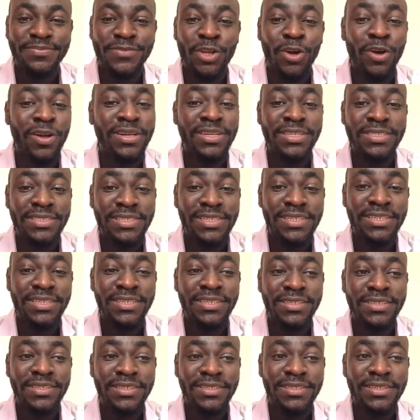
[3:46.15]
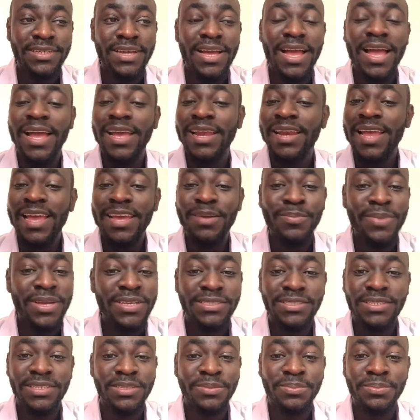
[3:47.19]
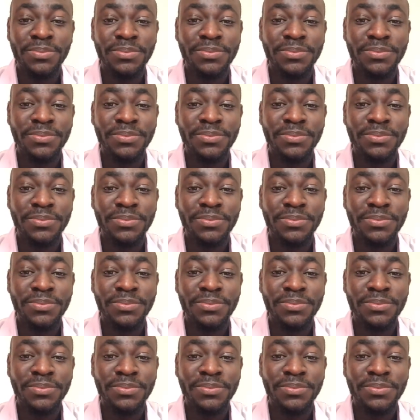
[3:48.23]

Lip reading: honestly, I like my sleep.